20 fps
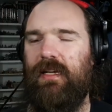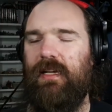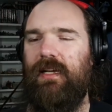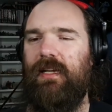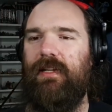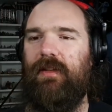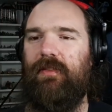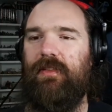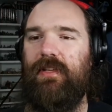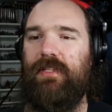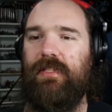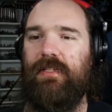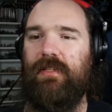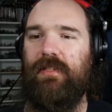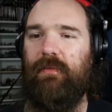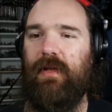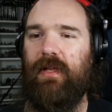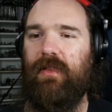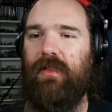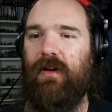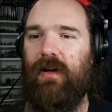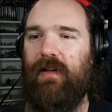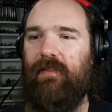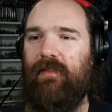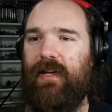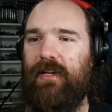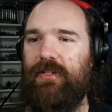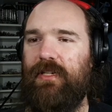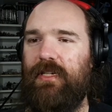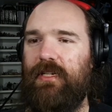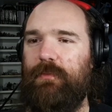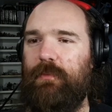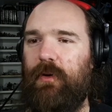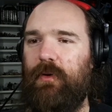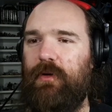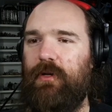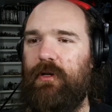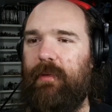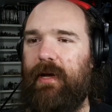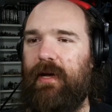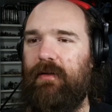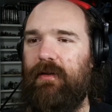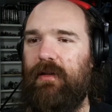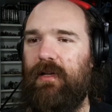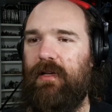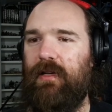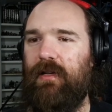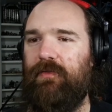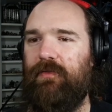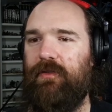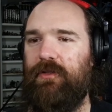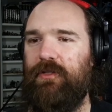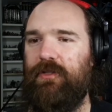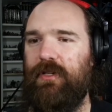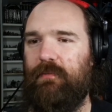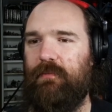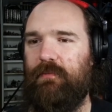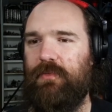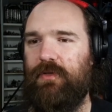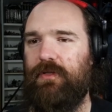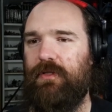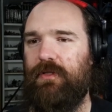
Now this is something that I've actually spoken about a few times